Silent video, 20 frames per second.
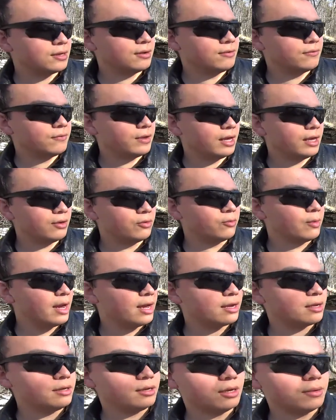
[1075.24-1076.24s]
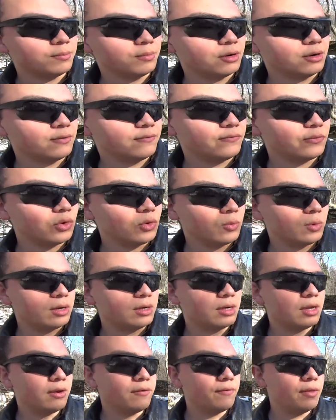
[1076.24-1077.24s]
of a rack number forward
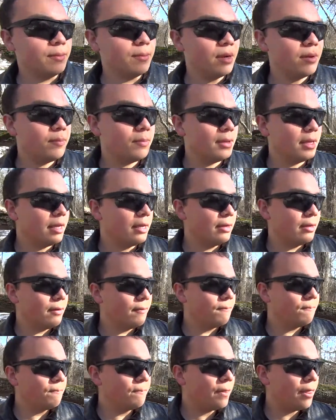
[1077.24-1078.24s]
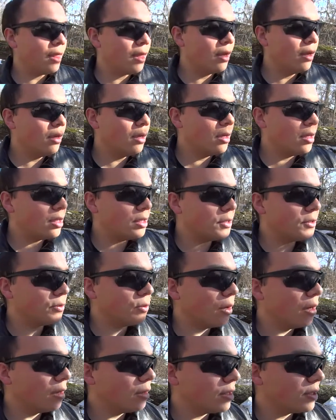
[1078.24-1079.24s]
of the butt plate.
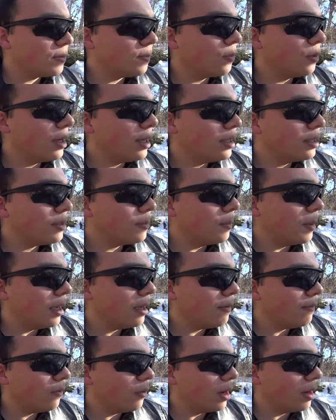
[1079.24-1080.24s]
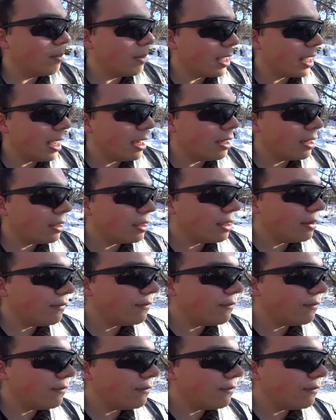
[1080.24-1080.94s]
Strong springs make for a mechanically